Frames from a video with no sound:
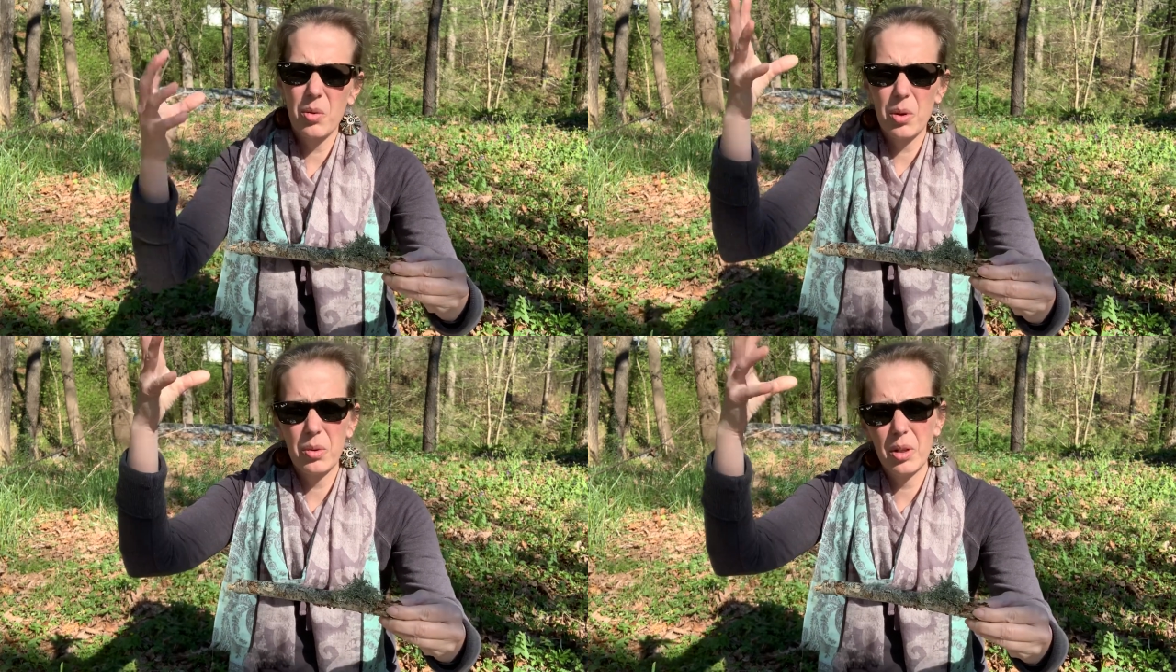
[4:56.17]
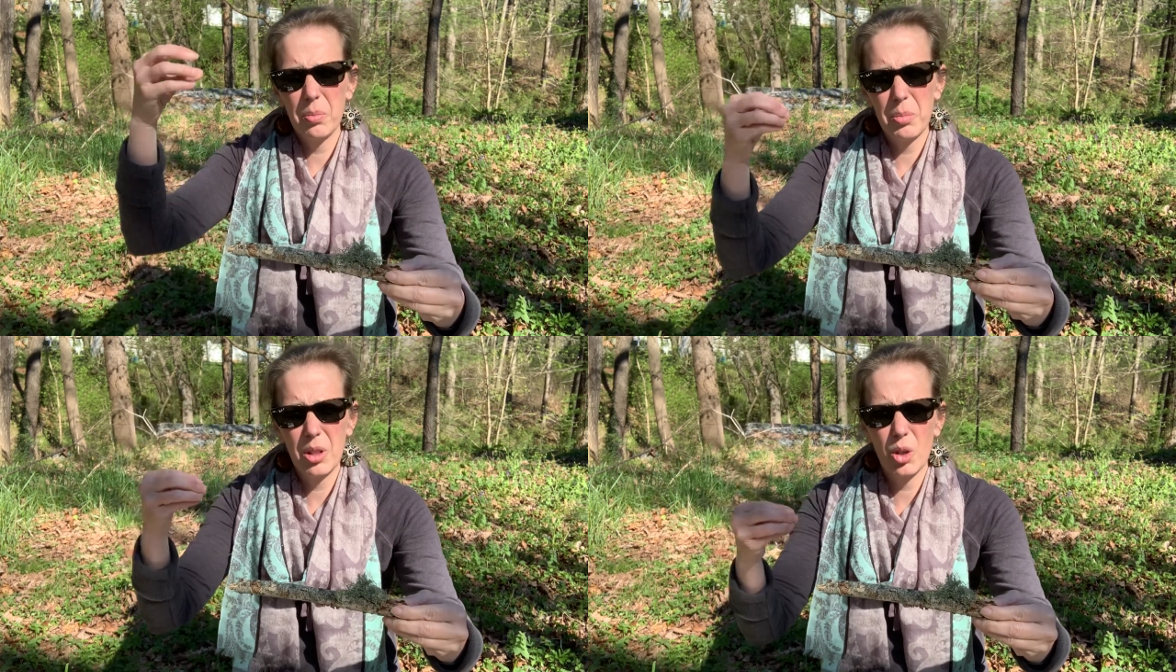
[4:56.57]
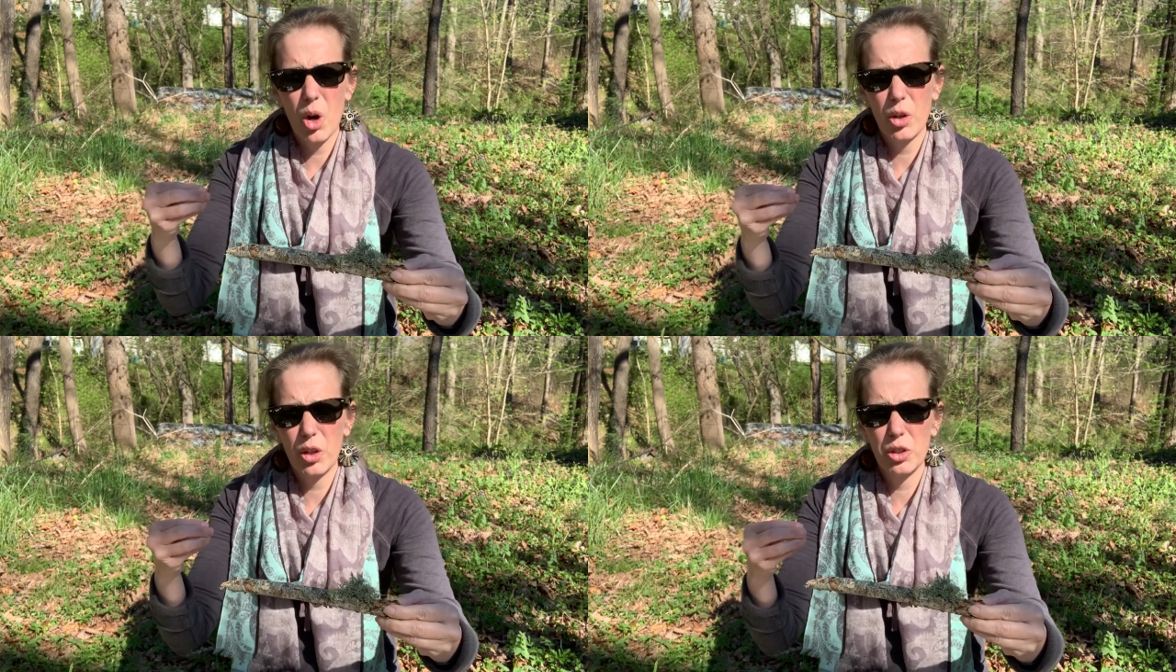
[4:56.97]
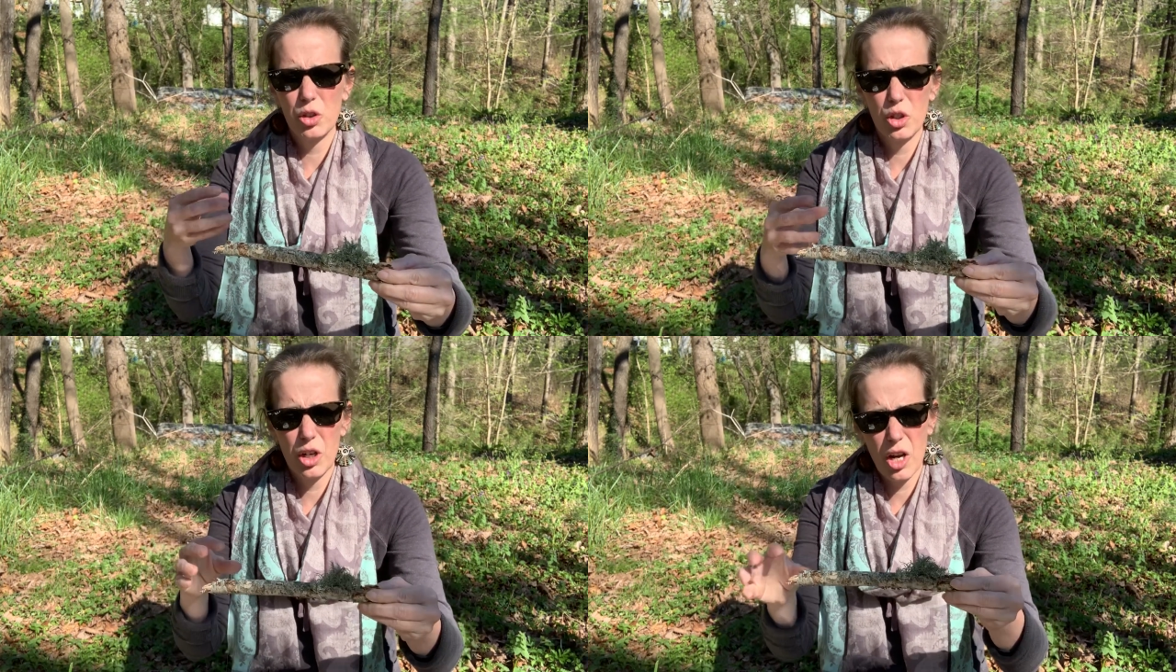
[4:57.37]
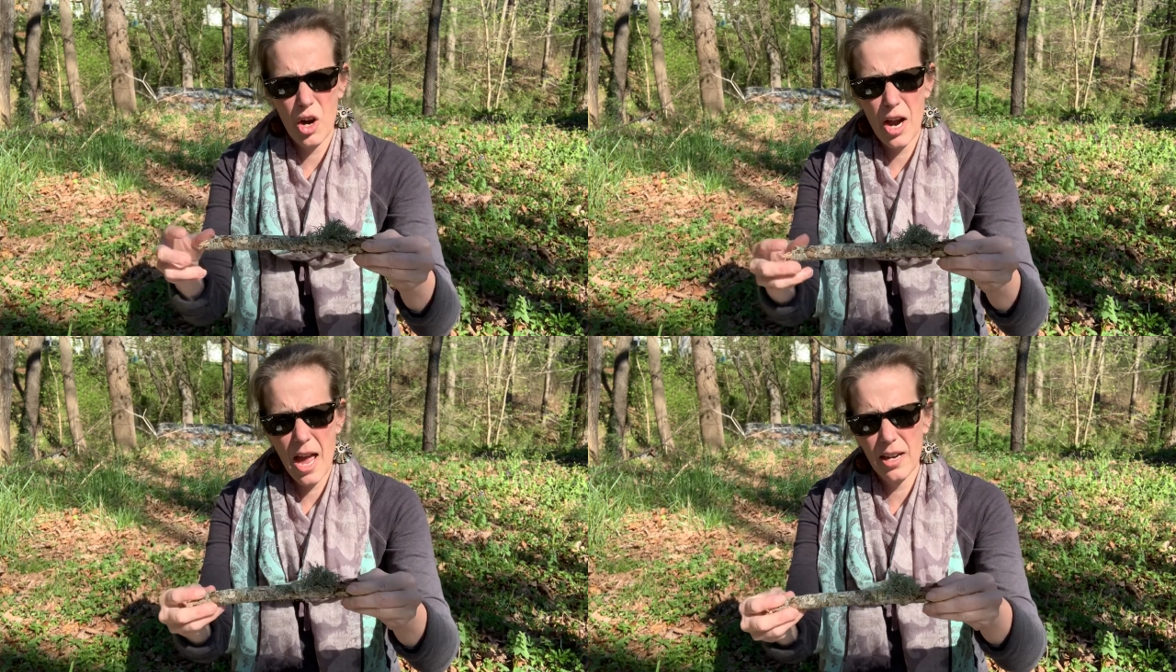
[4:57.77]
would be longer and
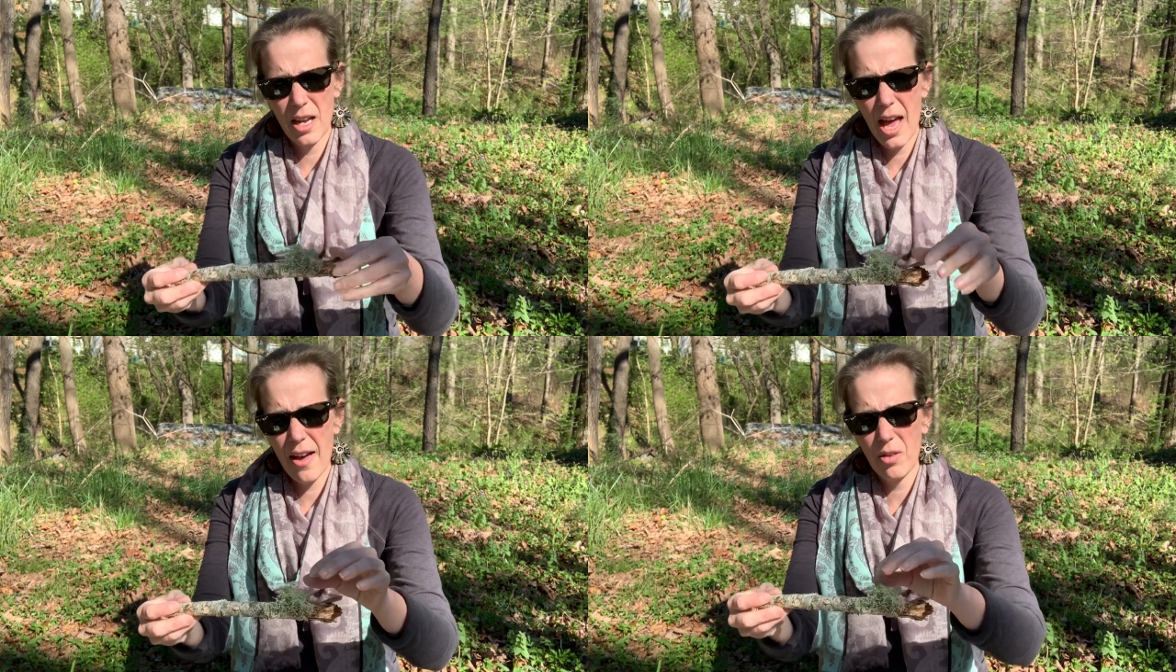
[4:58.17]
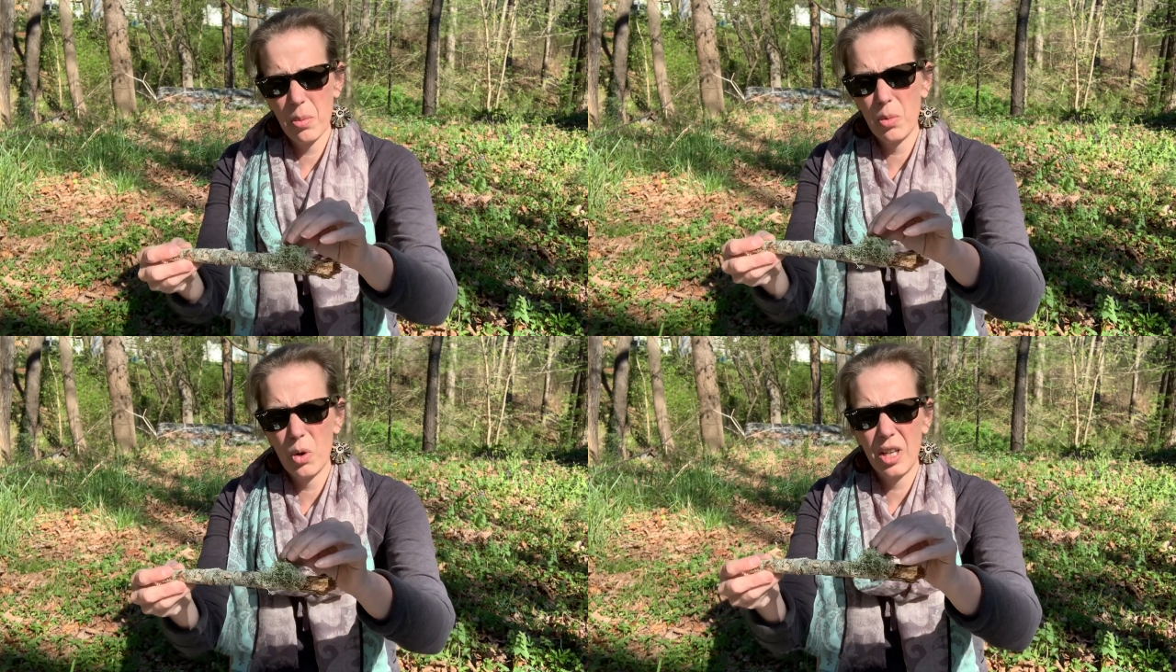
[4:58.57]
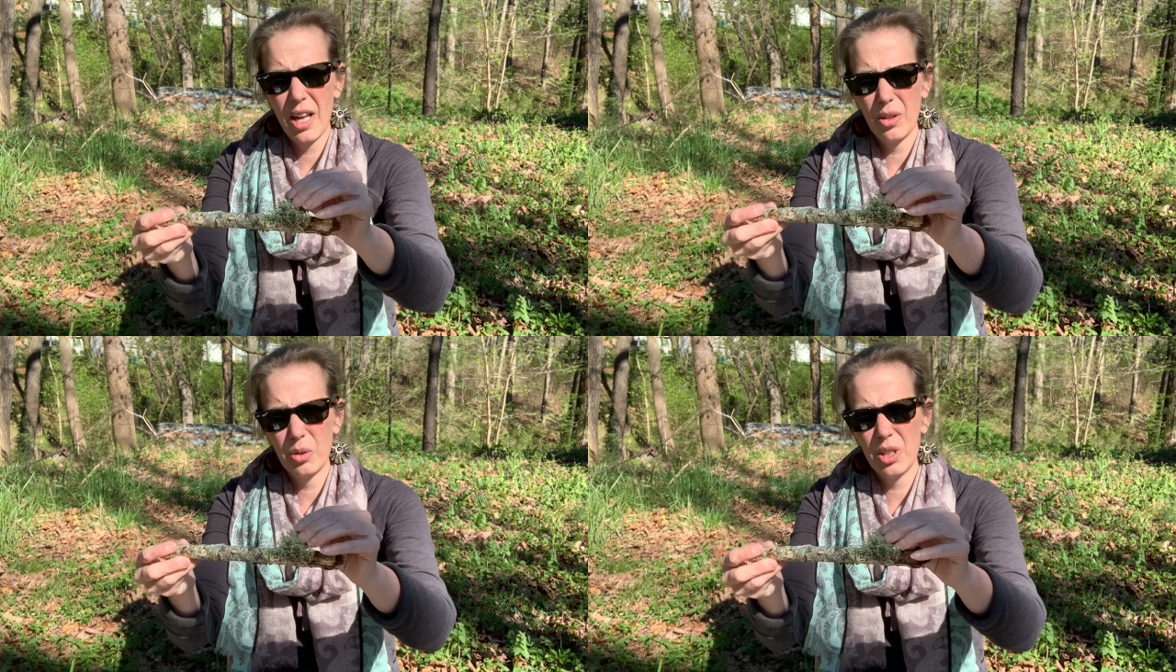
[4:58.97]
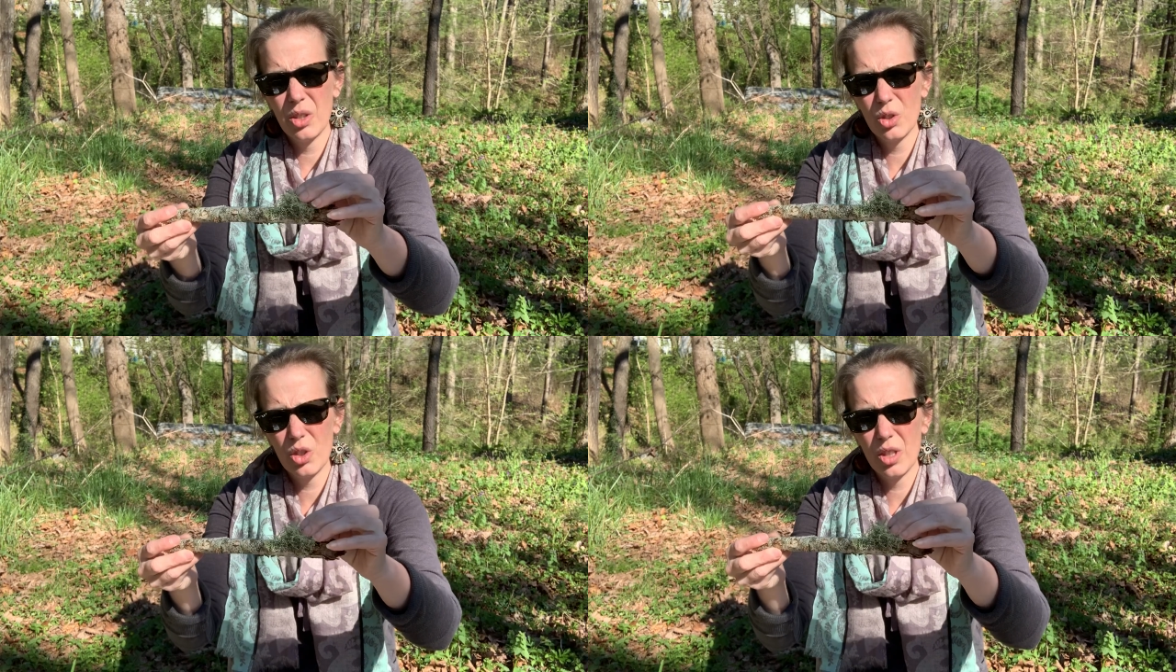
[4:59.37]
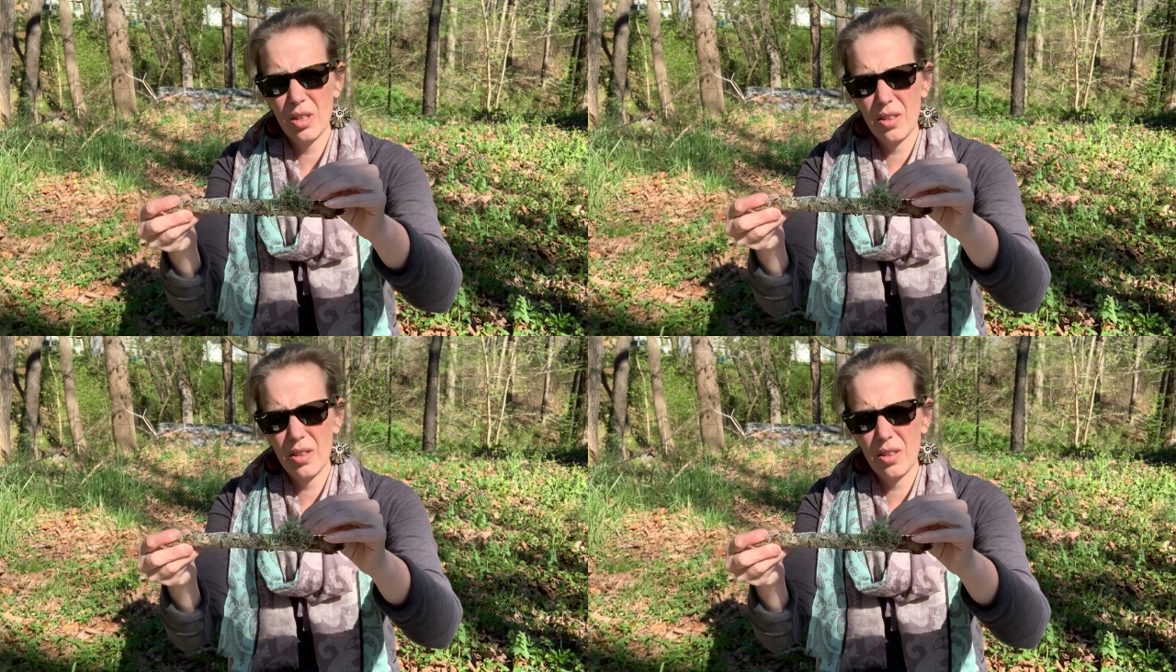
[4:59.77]
stringier and have a more yellow tinge to,